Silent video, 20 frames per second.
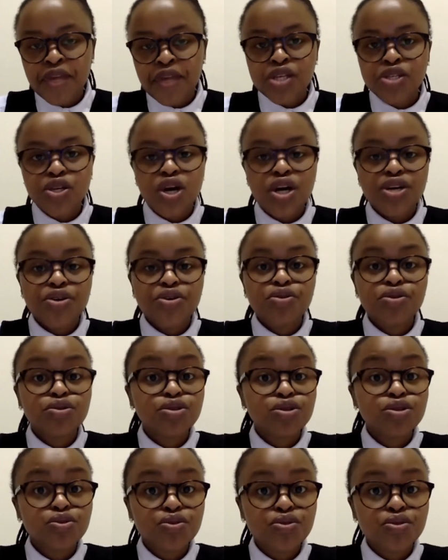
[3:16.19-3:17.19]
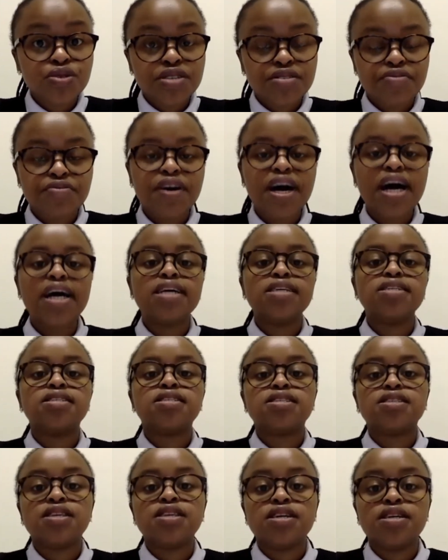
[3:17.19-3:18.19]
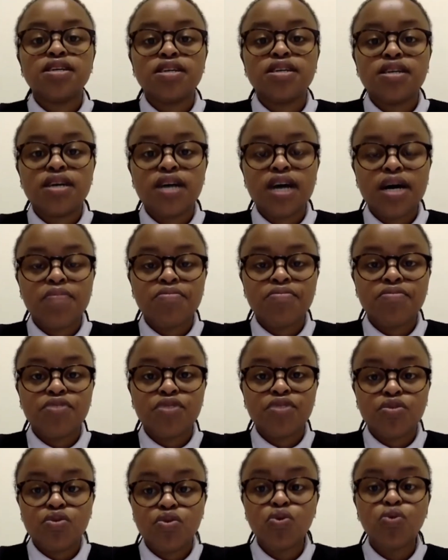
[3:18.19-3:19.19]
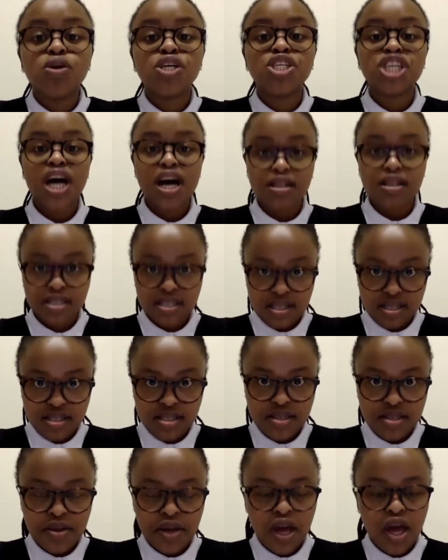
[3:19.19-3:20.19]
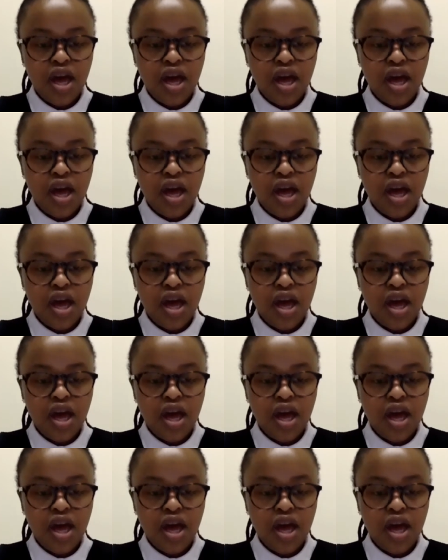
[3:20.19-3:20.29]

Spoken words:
So Article 2 defines who a child is.